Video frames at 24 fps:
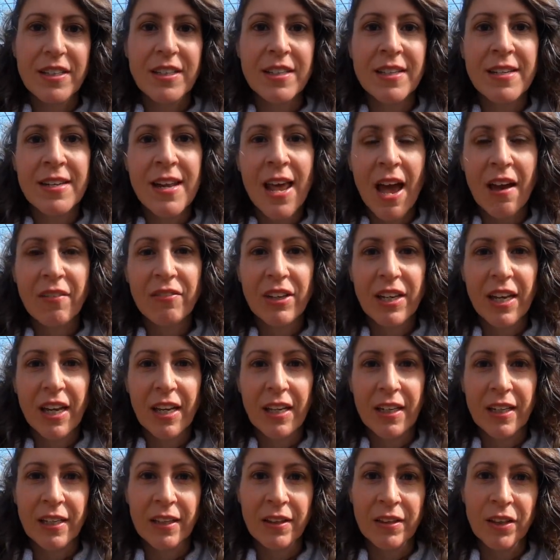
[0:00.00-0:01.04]
in
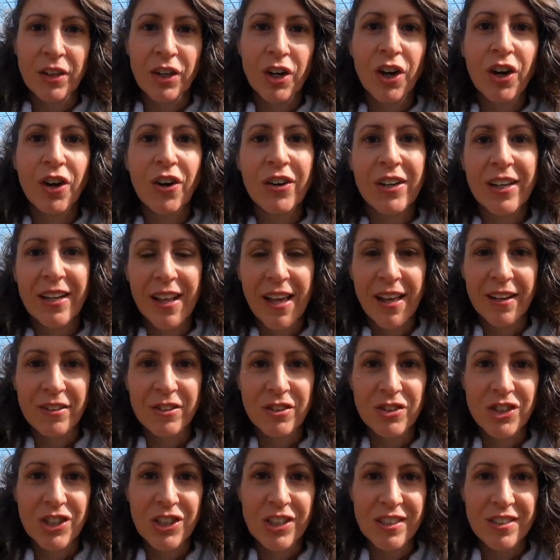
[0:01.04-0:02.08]
navigating the current
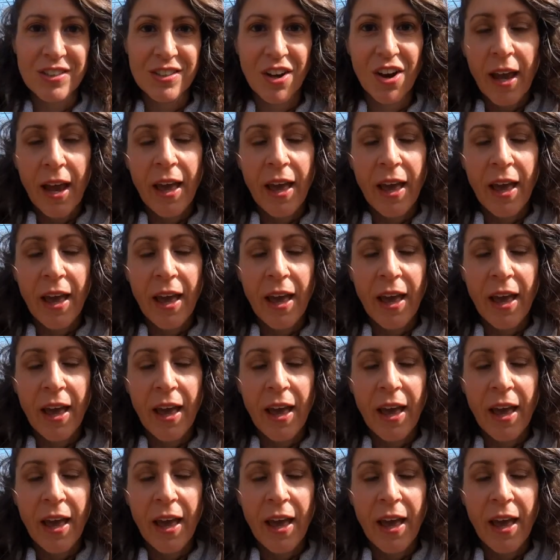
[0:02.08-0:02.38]
energies,